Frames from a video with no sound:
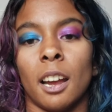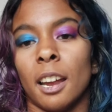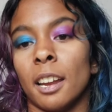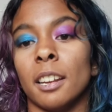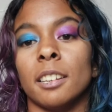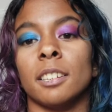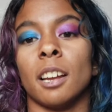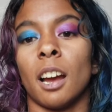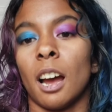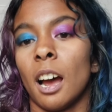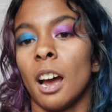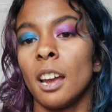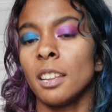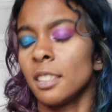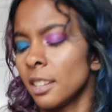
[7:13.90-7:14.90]
And
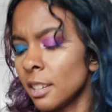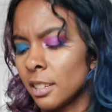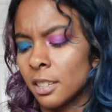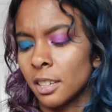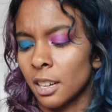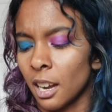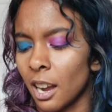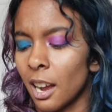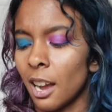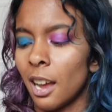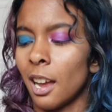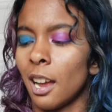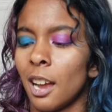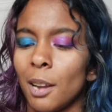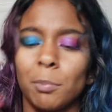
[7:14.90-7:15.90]
I think
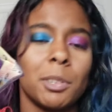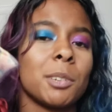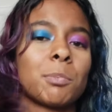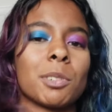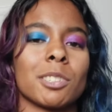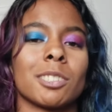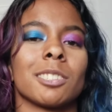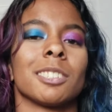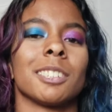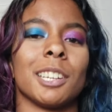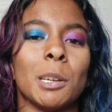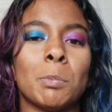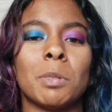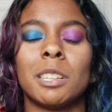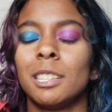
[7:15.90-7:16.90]
I'm gonna personally
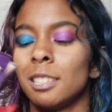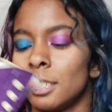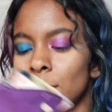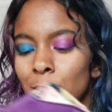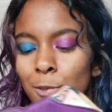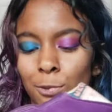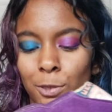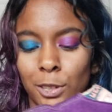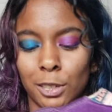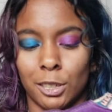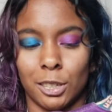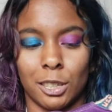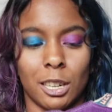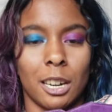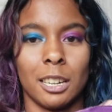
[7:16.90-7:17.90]
keep these
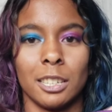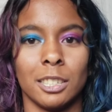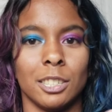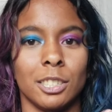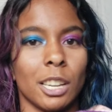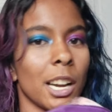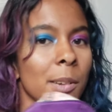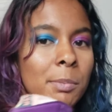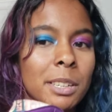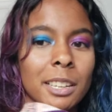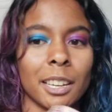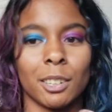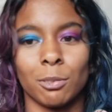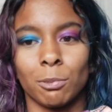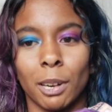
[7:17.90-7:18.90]
for jam and
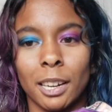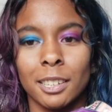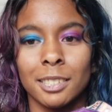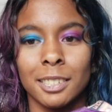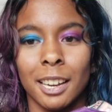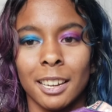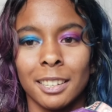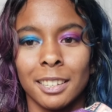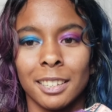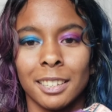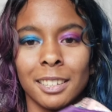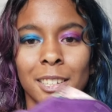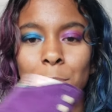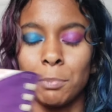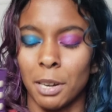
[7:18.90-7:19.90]
like rink
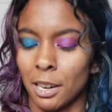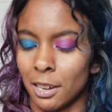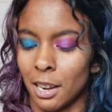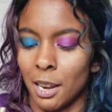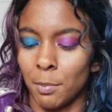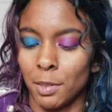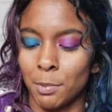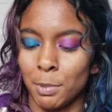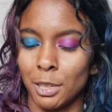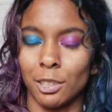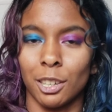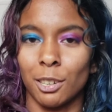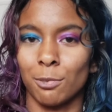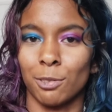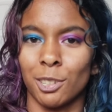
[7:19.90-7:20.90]
skating, but I'm gonna be
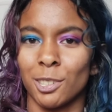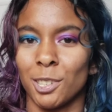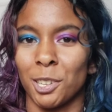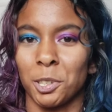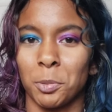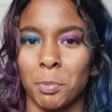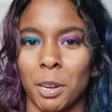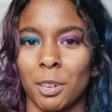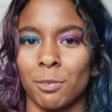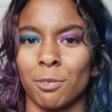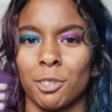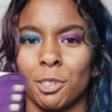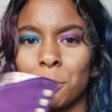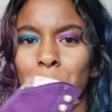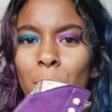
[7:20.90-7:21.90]
looking for another pair
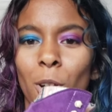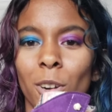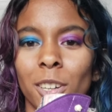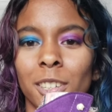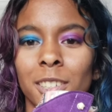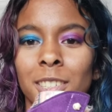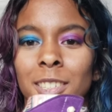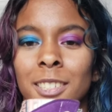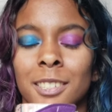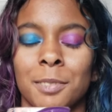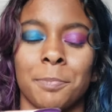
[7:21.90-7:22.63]
for the parks.